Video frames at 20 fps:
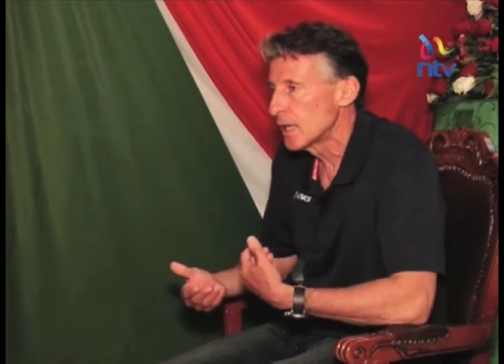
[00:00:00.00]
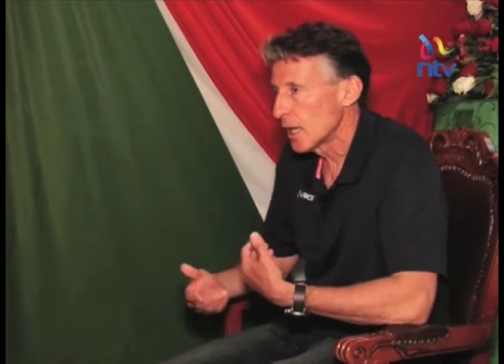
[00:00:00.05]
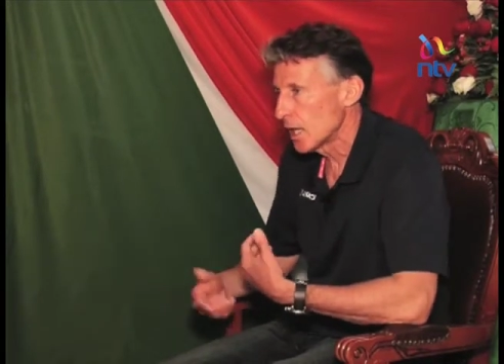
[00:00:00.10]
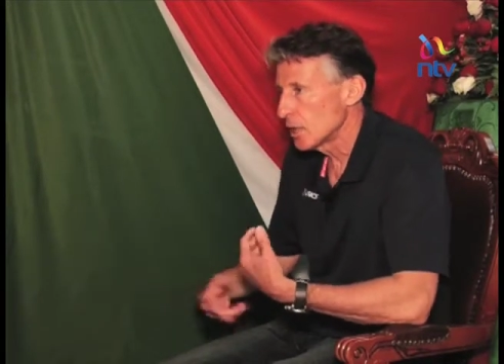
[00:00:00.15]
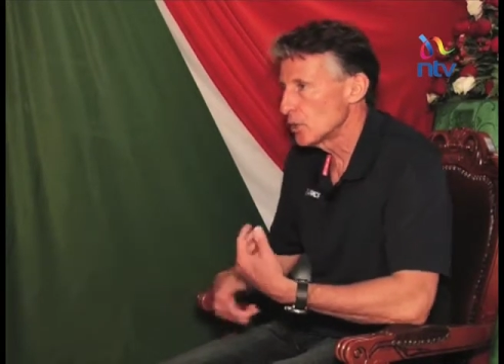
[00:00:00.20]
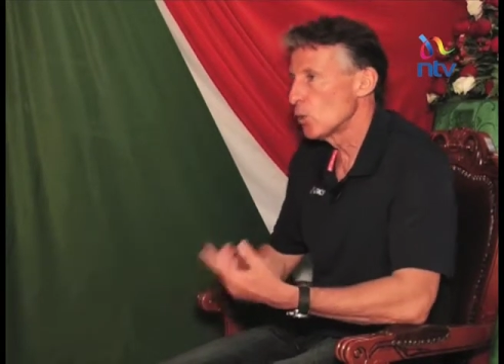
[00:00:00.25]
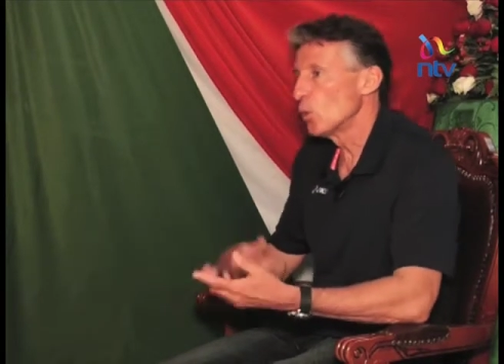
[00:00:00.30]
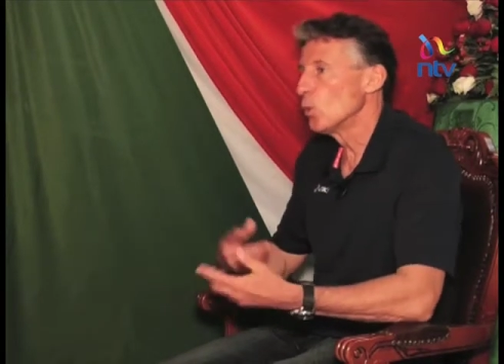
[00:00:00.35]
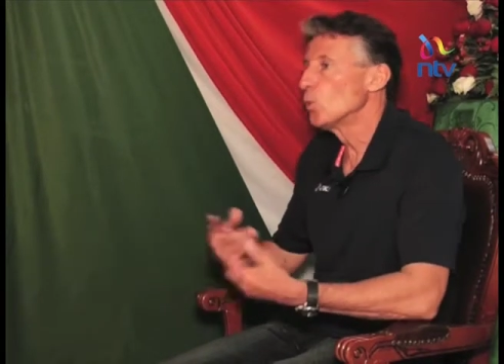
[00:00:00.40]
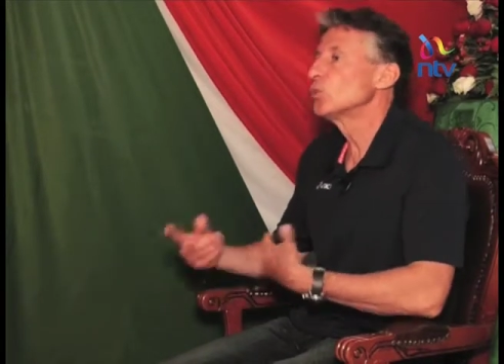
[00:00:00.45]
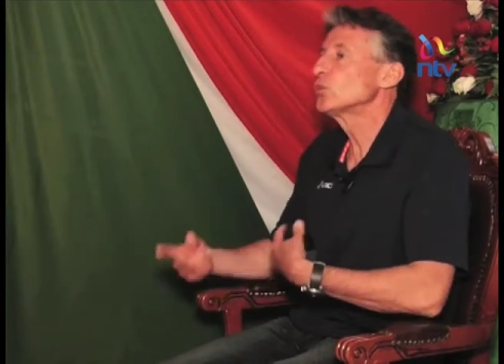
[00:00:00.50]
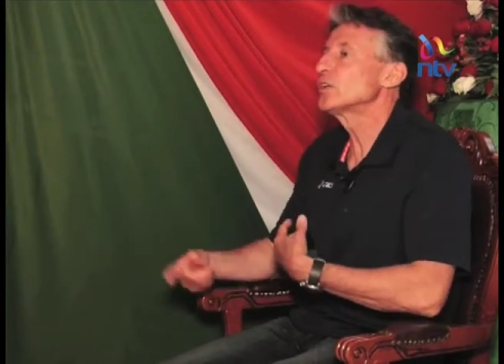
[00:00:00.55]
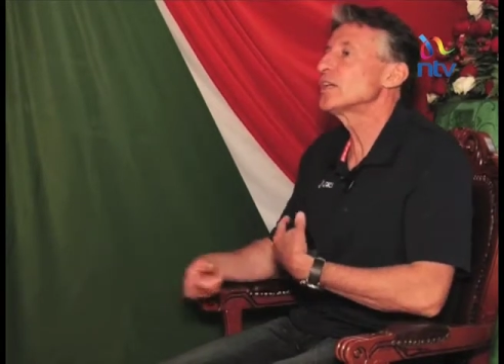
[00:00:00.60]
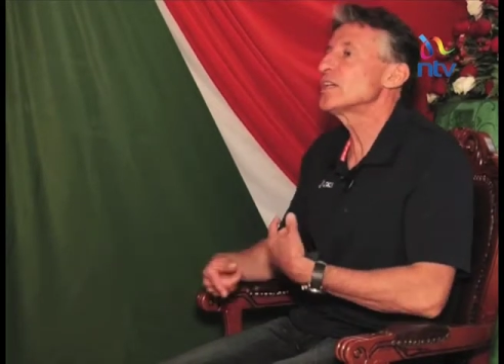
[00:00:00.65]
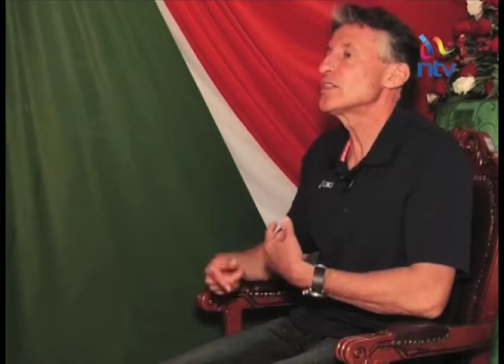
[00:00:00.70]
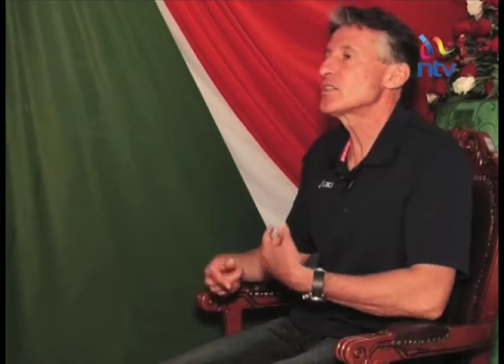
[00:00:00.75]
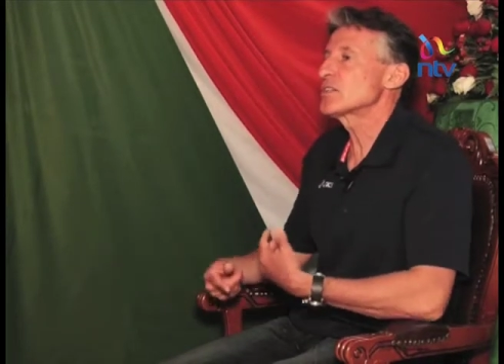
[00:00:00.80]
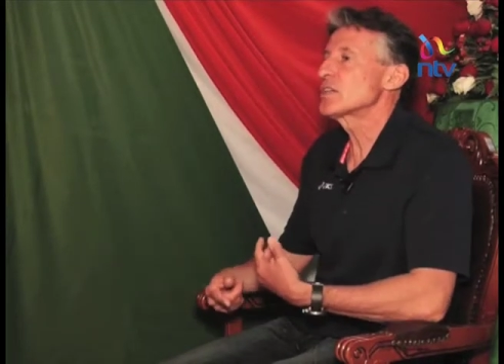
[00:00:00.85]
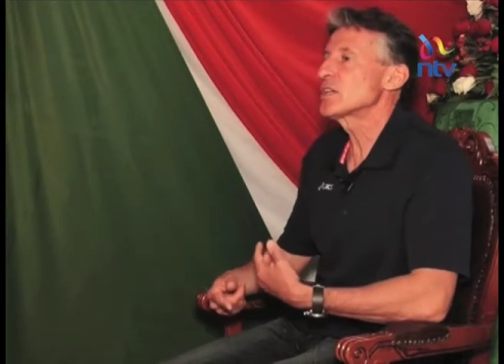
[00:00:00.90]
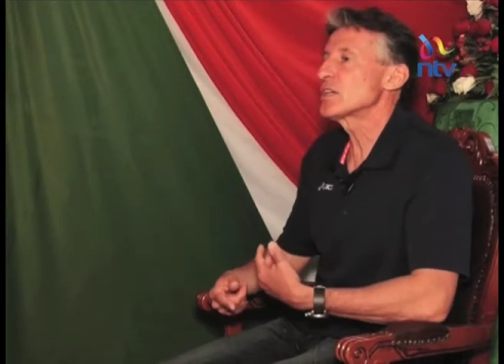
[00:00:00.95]
And all
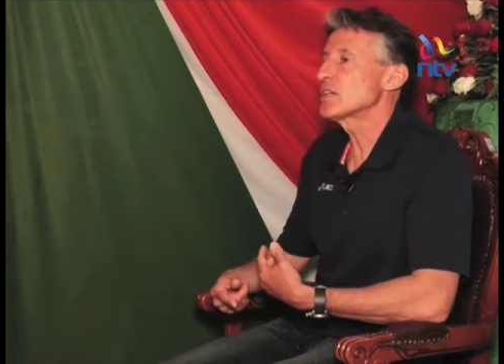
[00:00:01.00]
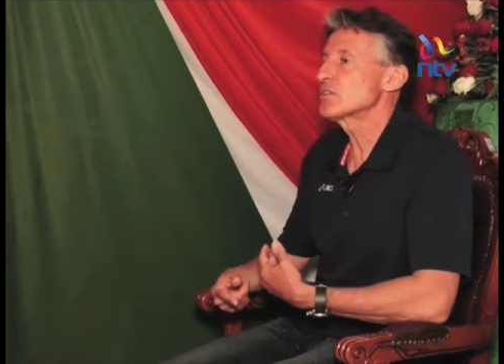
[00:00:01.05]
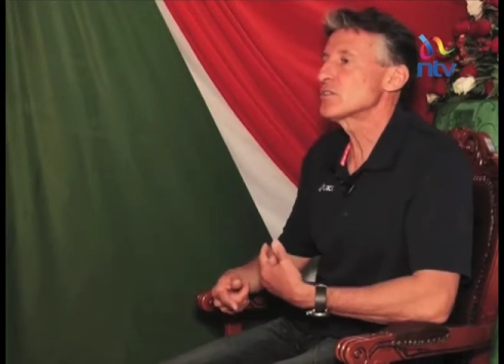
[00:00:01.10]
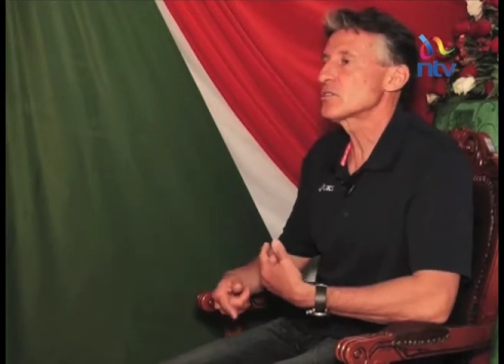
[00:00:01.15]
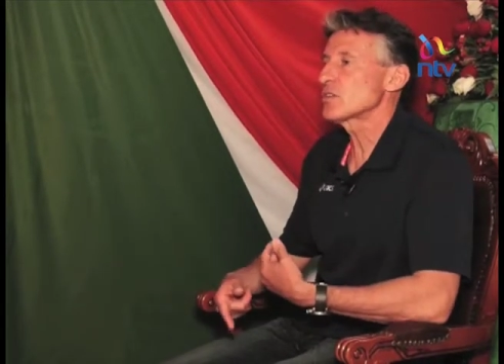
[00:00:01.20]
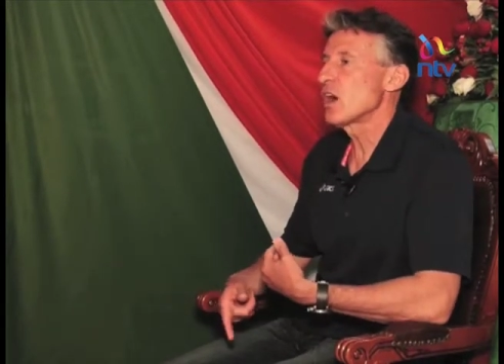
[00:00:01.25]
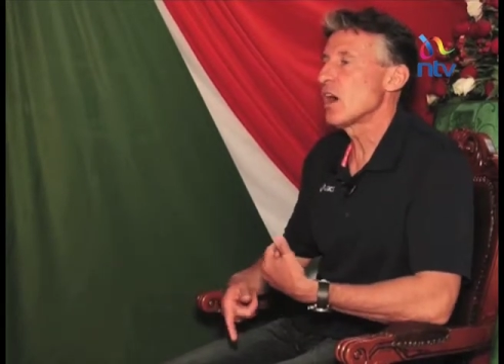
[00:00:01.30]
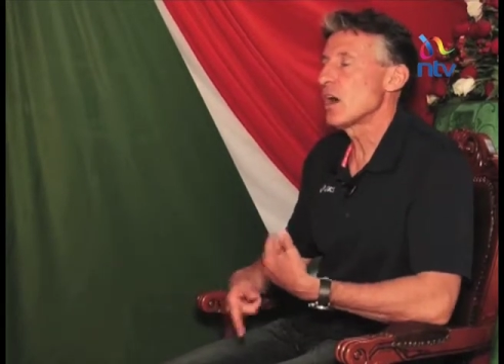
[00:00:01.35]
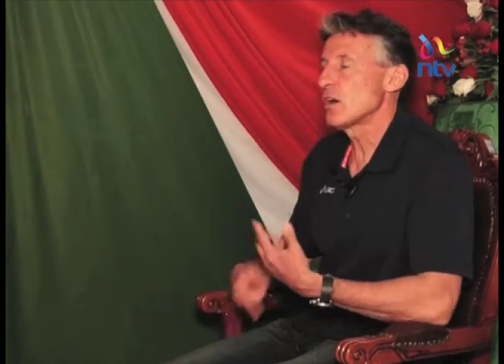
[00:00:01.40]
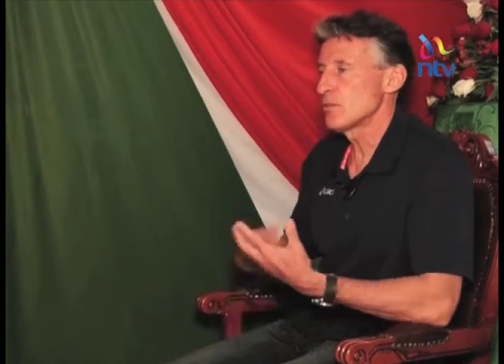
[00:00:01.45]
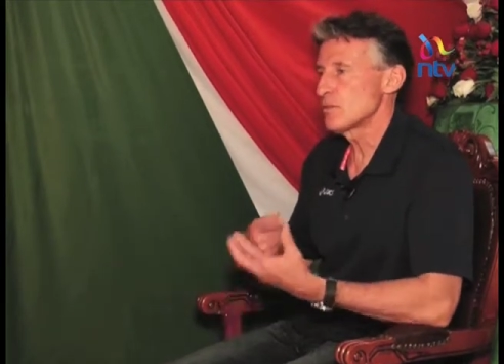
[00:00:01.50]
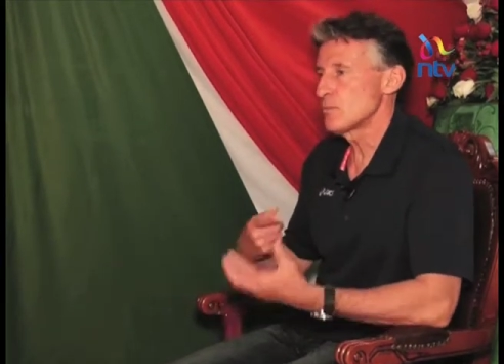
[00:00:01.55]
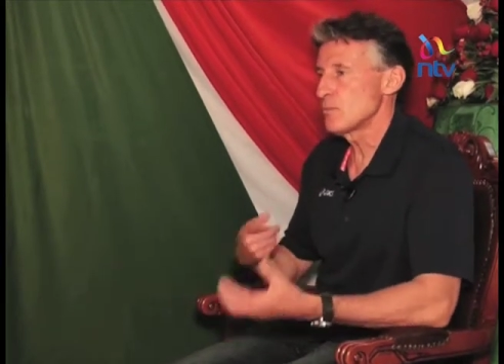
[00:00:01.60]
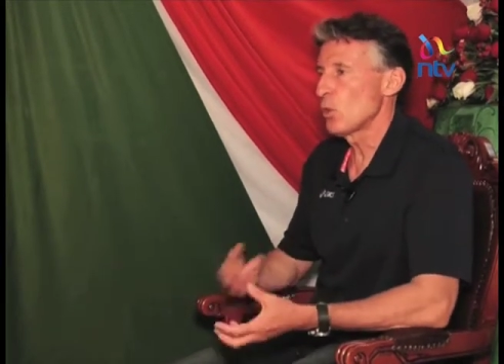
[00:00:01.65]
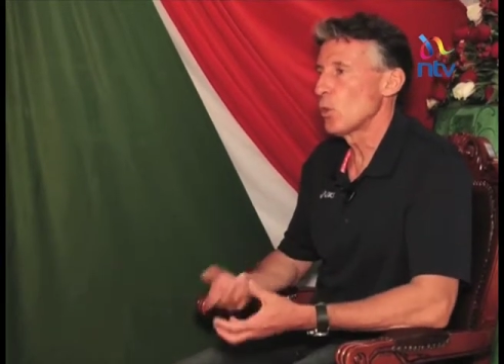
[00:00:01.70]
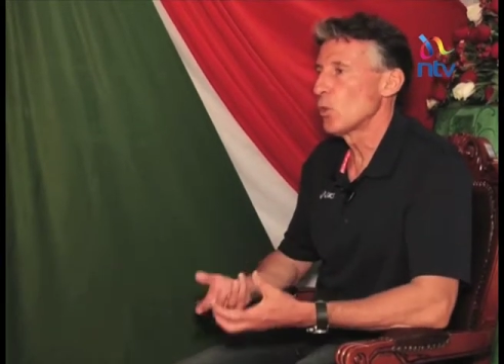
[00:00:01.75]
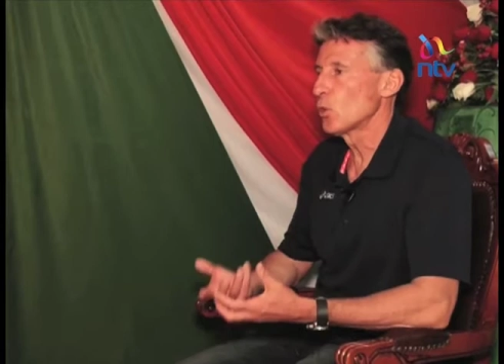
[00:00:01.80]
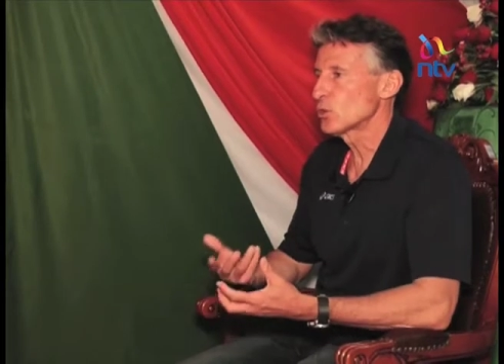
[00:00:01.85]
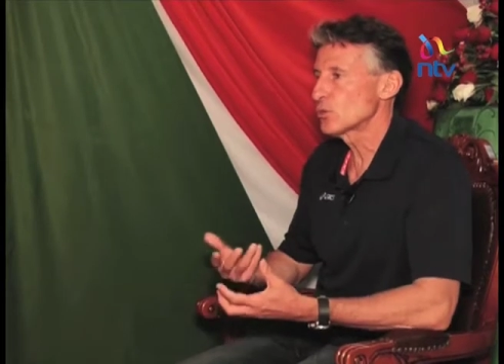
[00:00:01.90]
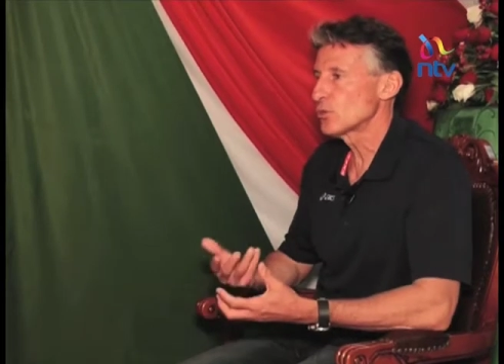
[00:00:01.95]
these things are
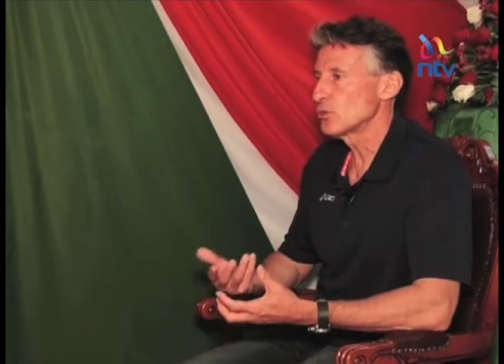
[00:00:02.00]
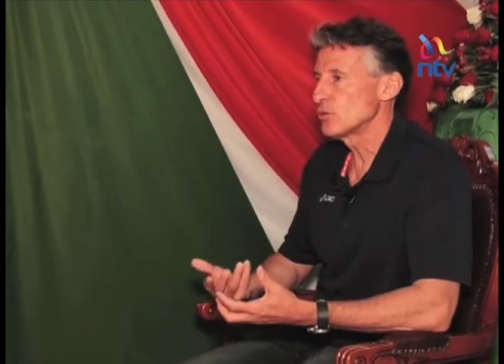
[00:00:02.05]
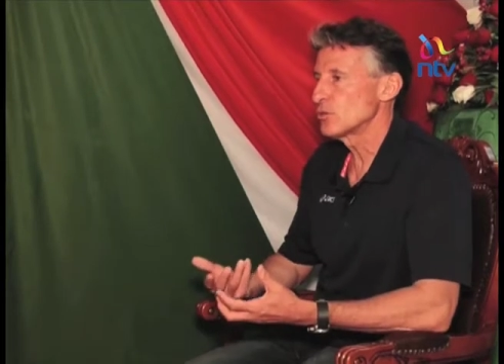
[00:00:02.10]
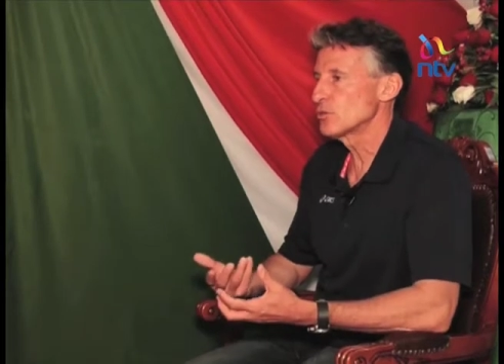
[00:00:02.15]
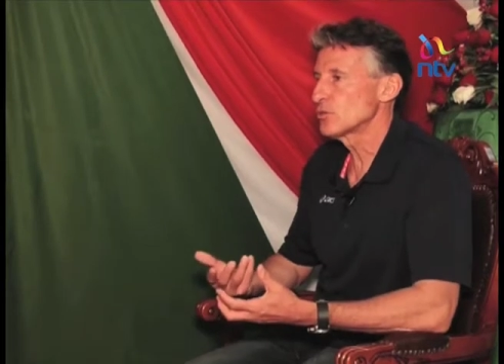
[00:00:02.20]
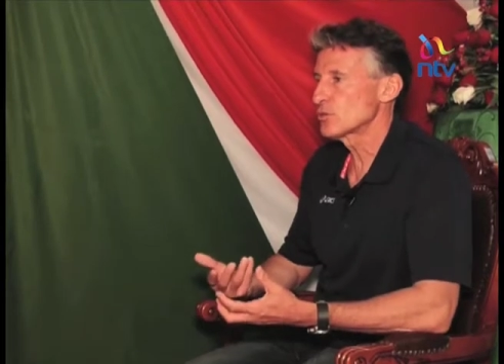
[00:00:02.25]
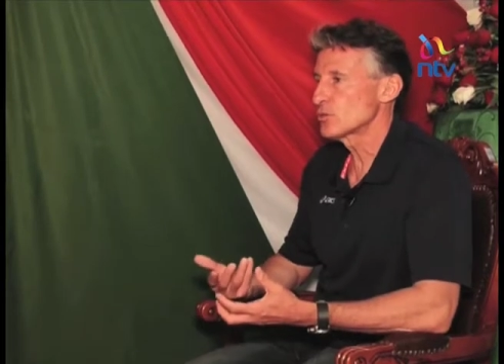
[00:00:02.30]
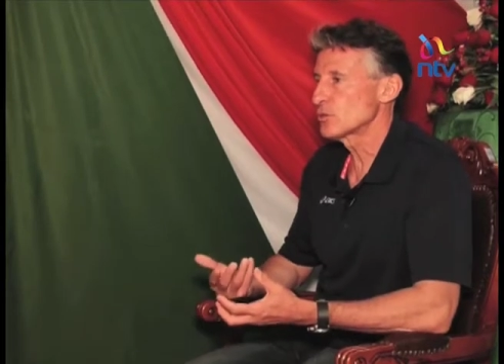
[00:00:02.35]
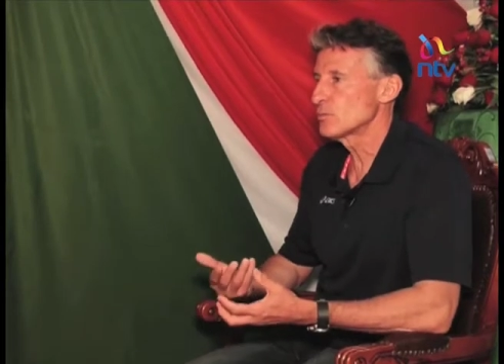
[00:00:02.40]
important